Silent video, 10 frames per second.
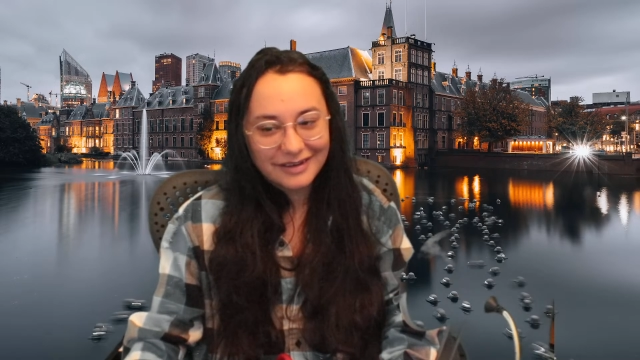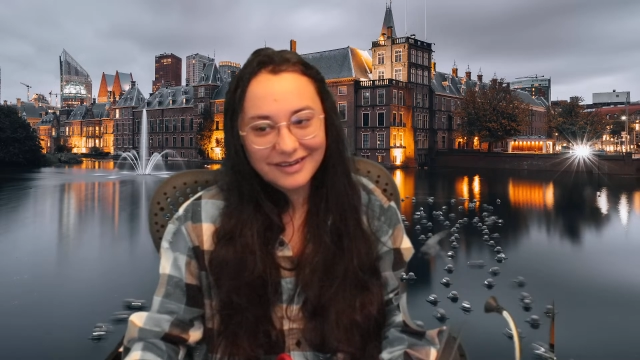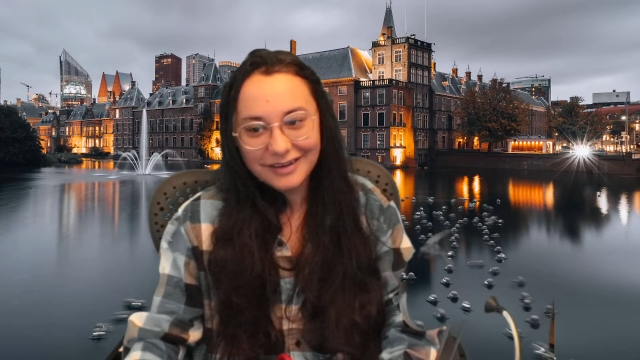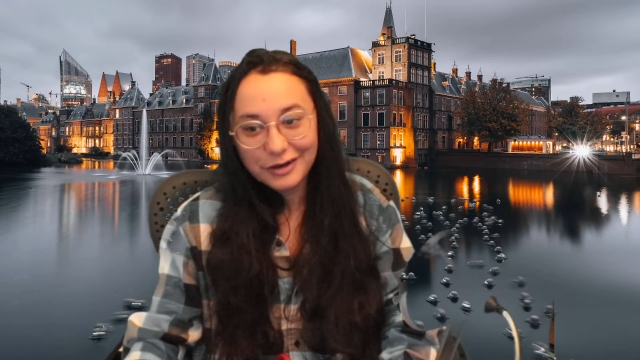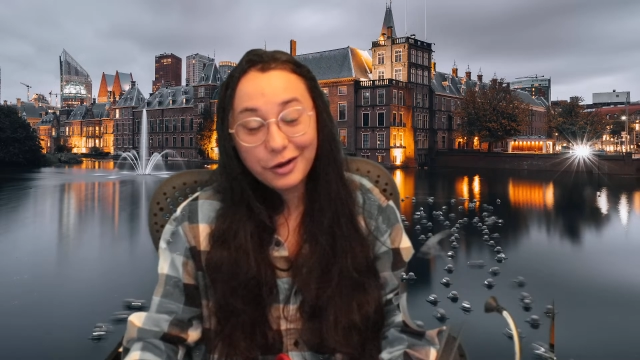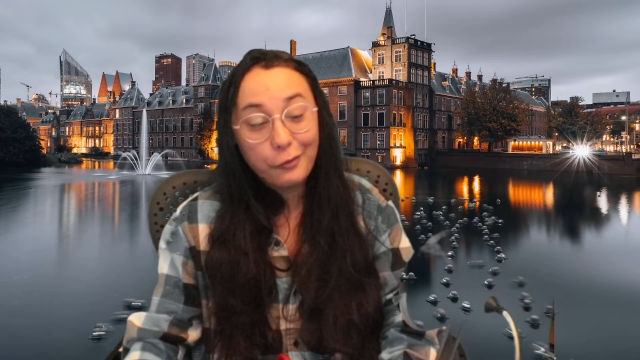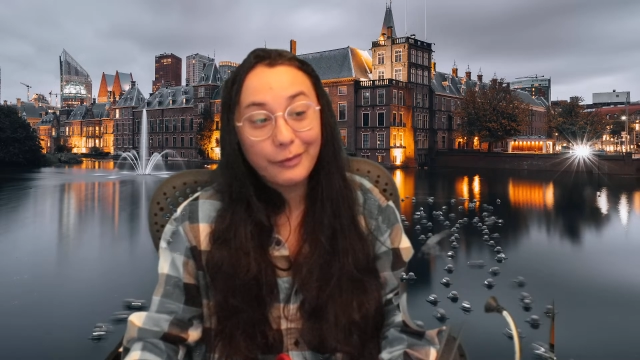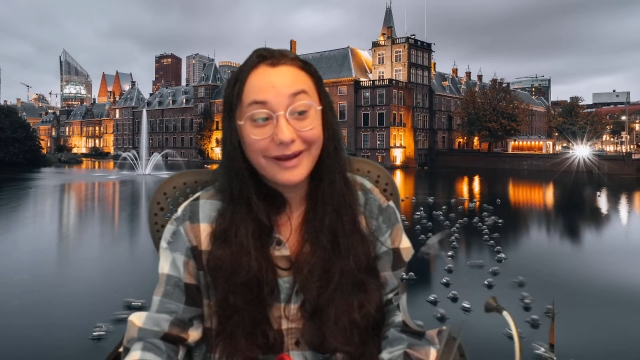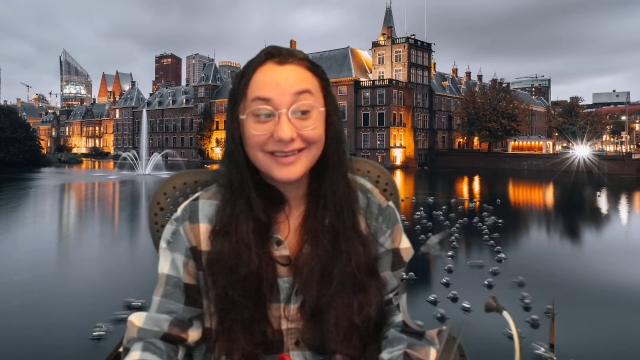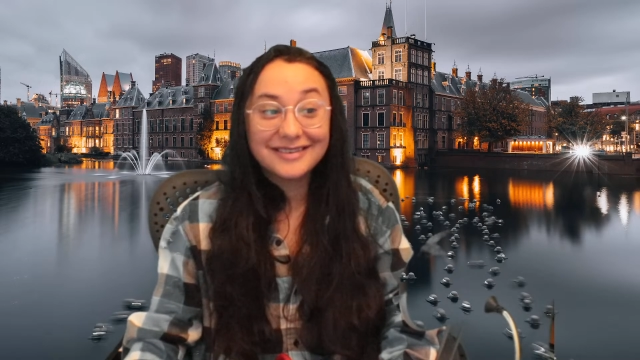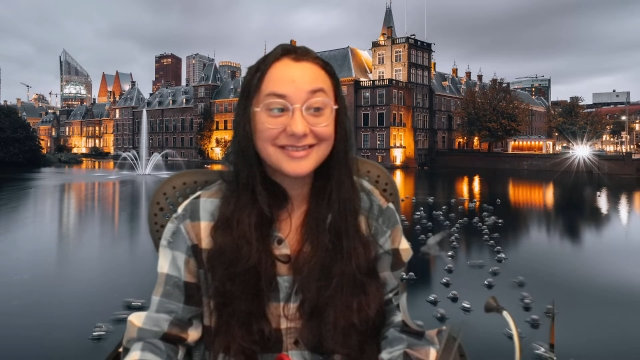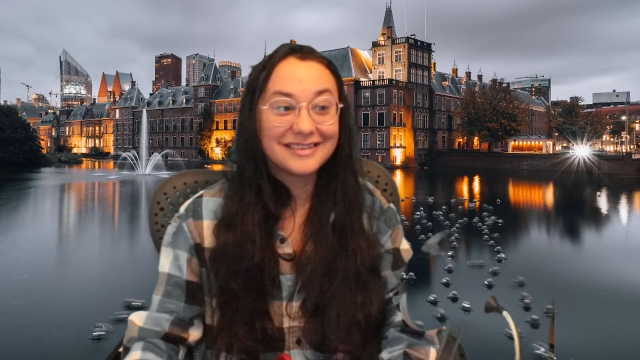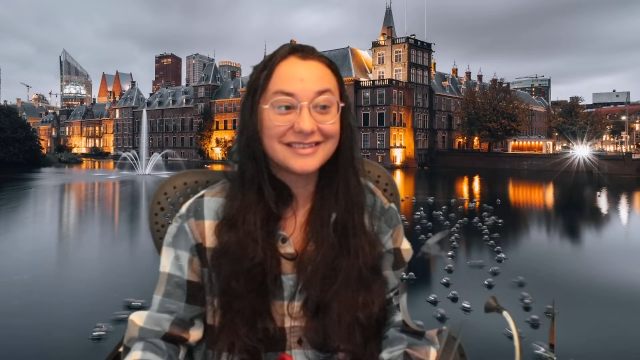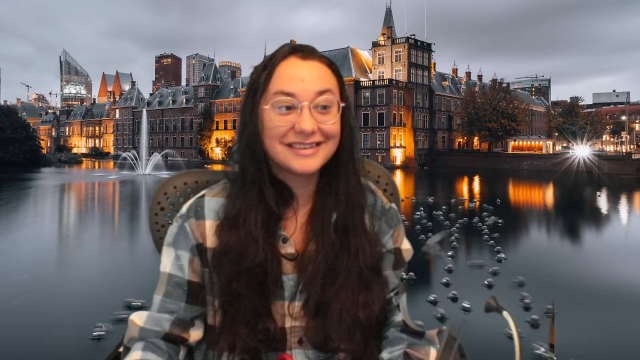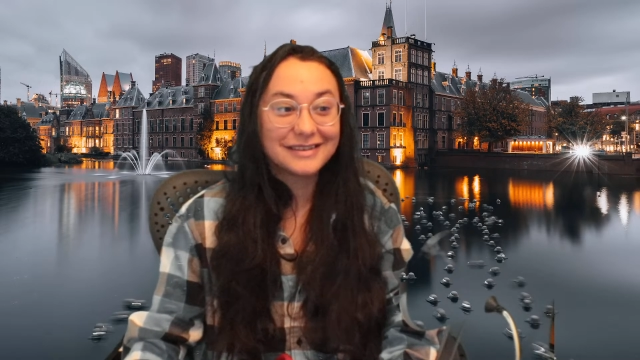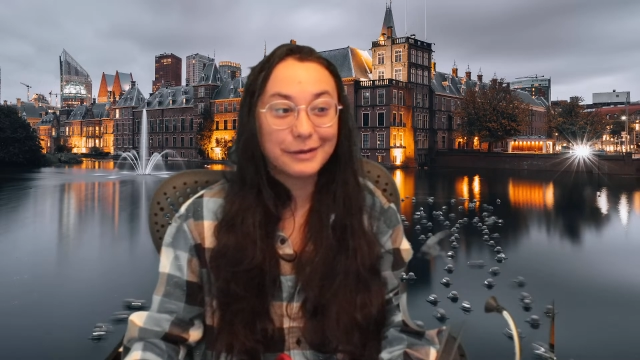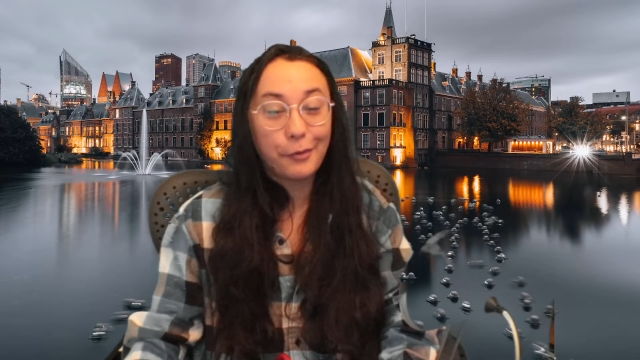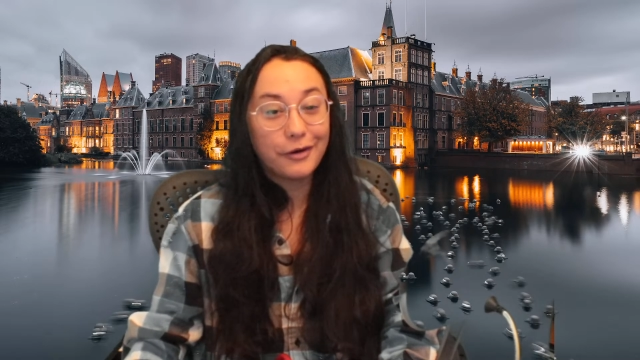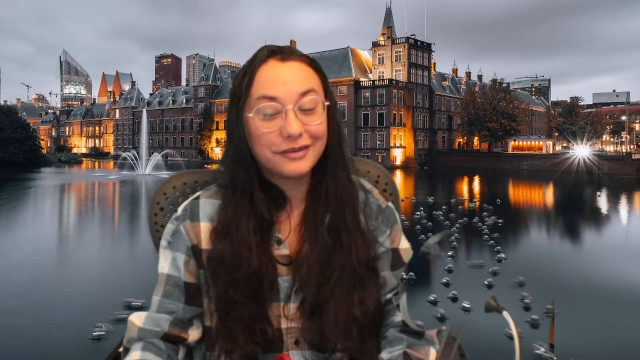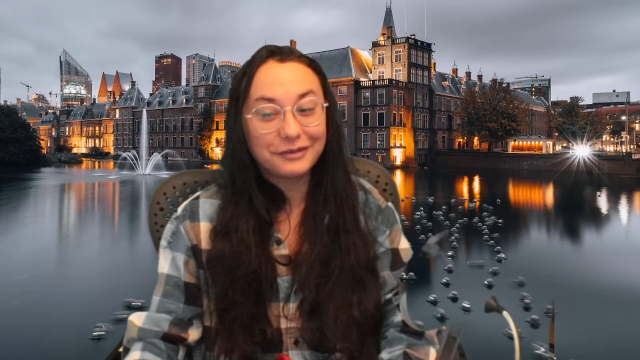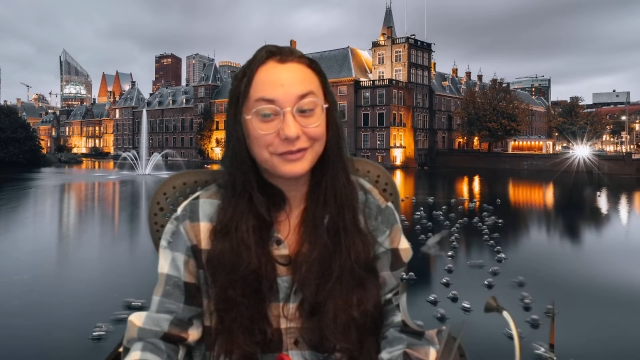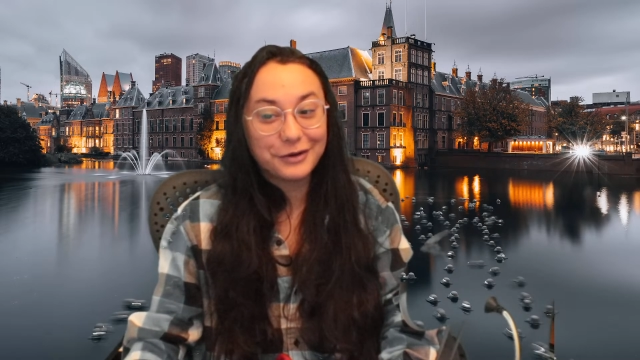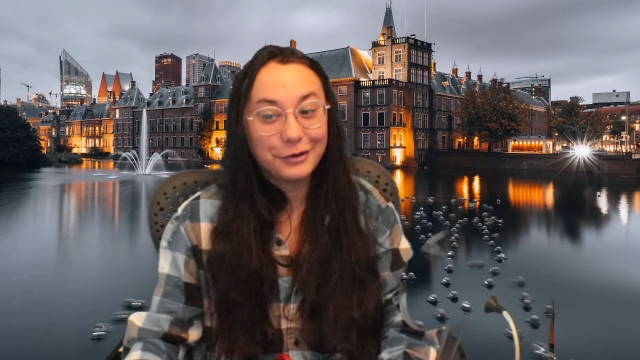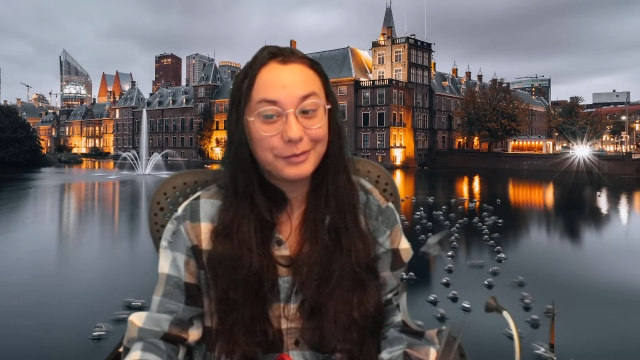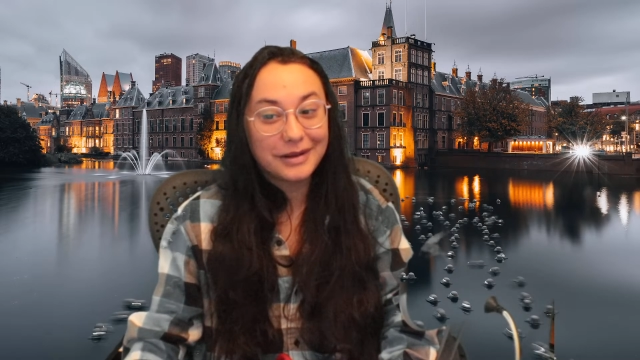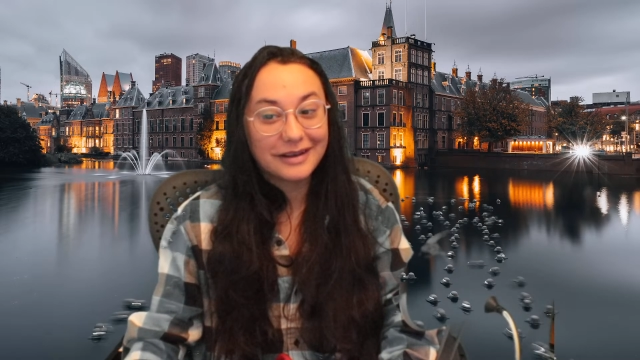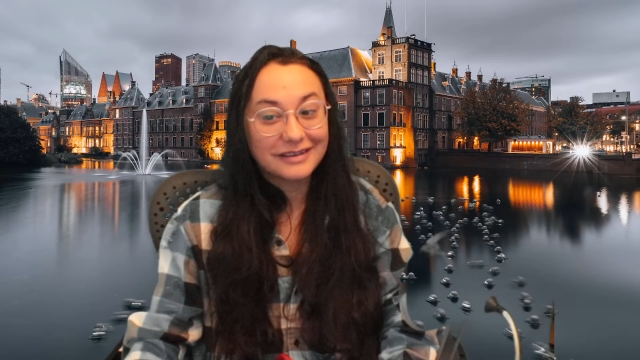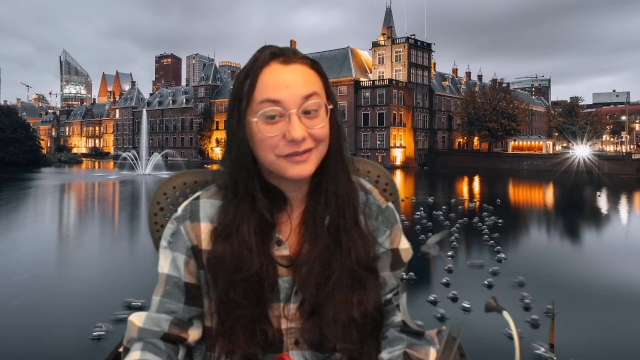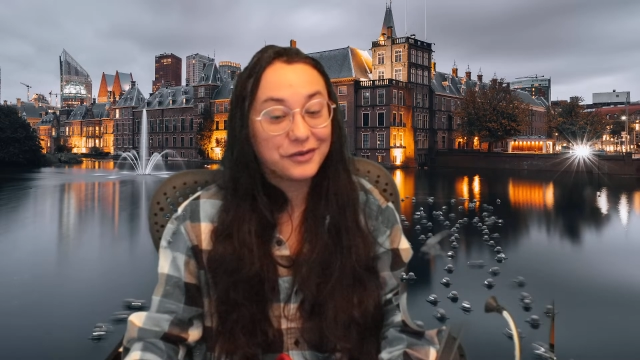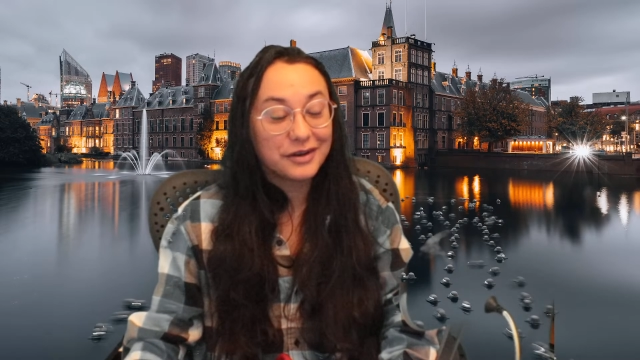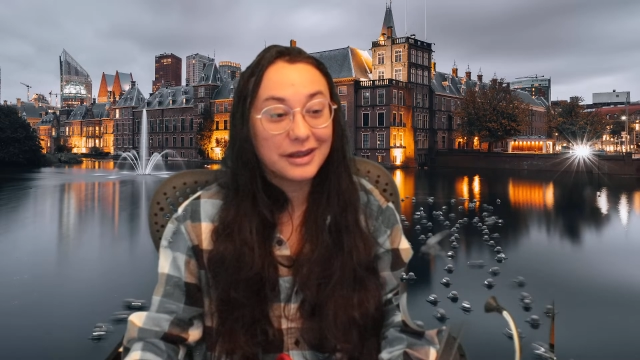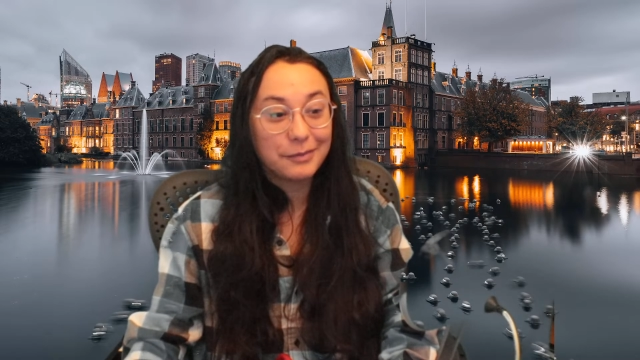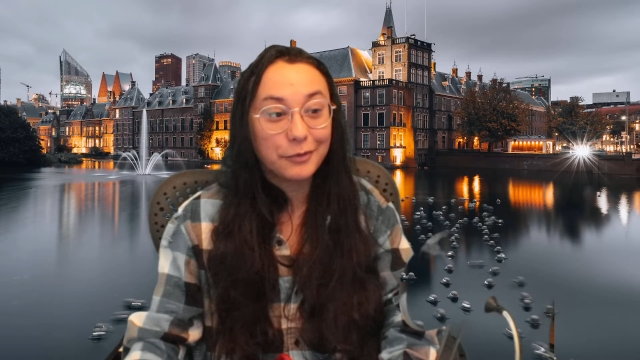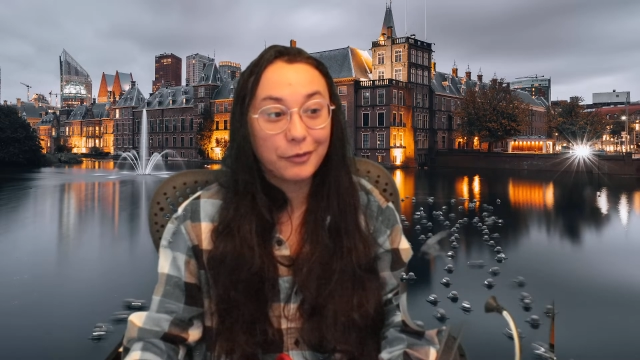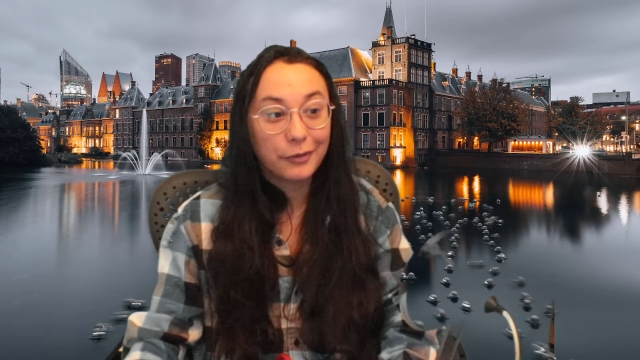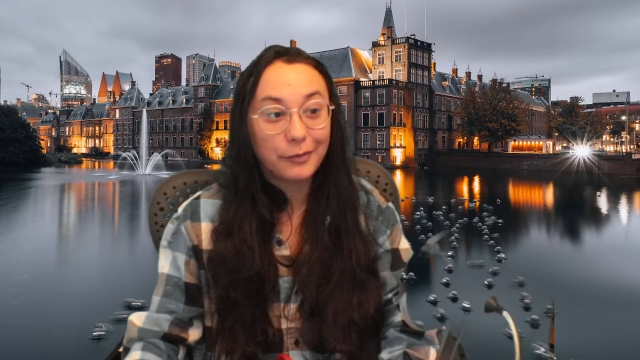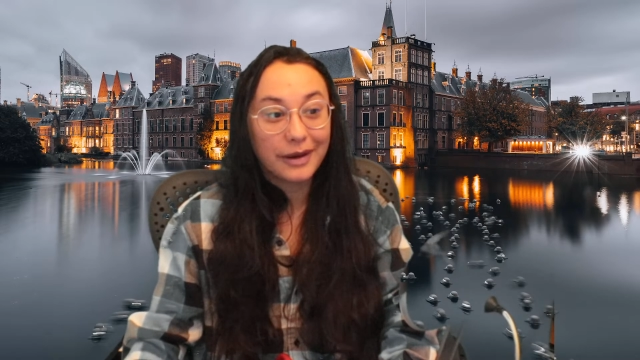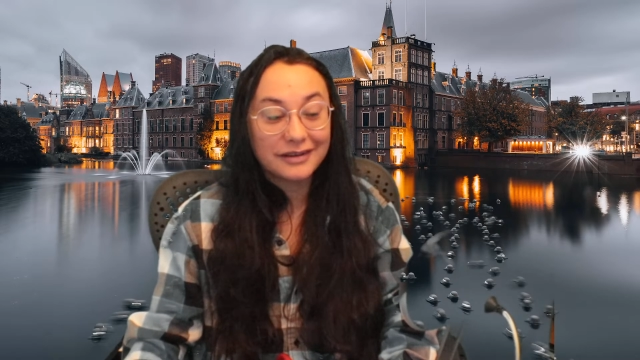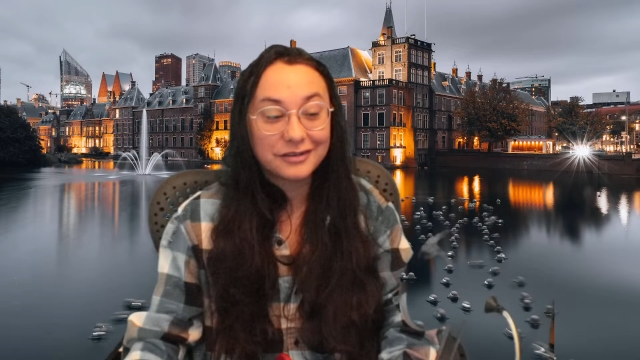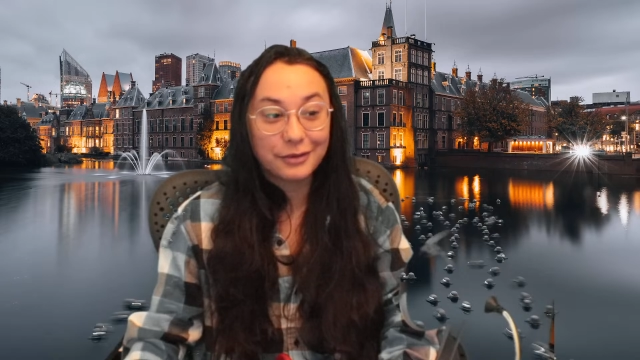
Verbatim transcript: You know, west is just a point of view because if you keep going west,